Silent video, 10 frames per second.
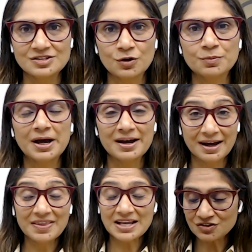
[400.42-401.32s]
So,
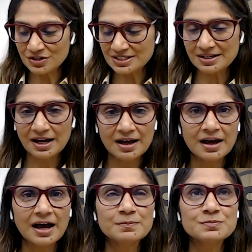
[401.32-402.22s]
and that's the reason
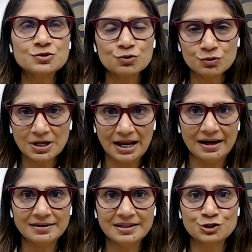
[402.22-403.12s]
I'm so
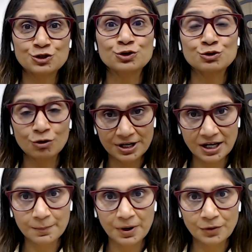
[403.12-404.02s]
glad that you're
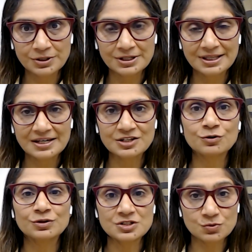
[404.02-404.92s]
talking about it, that,
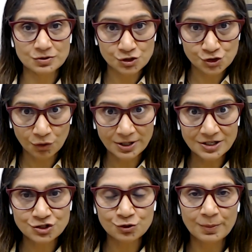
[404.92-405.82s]
this was a
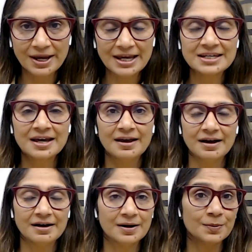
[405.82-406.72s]
choice you made,
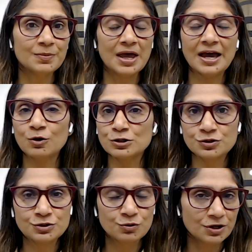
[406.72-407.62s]
and
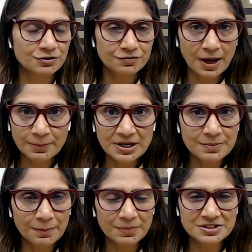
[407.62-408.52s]
also you got family
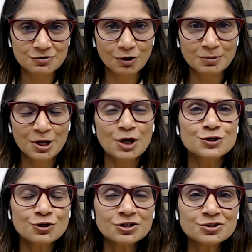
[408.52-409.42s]
members involved.
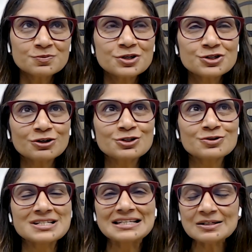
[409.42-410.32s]
Talk to
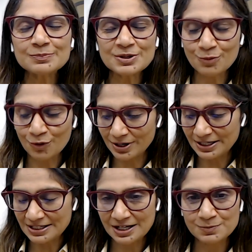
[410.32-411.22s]
us a little bit more
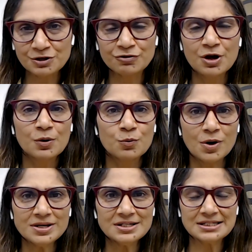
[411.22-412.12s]
in terms of
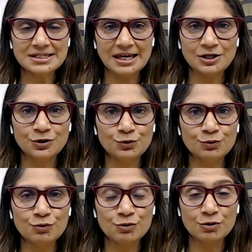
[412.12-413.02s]
what did it take
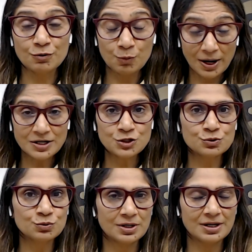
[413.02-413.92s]
you, one,
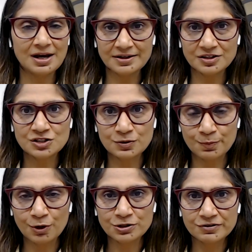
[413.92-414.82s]
to garner the
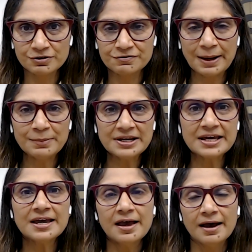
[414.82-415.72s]
support of the
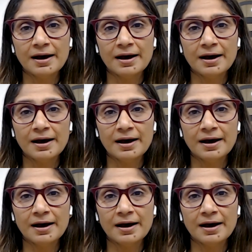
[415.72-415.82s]
family?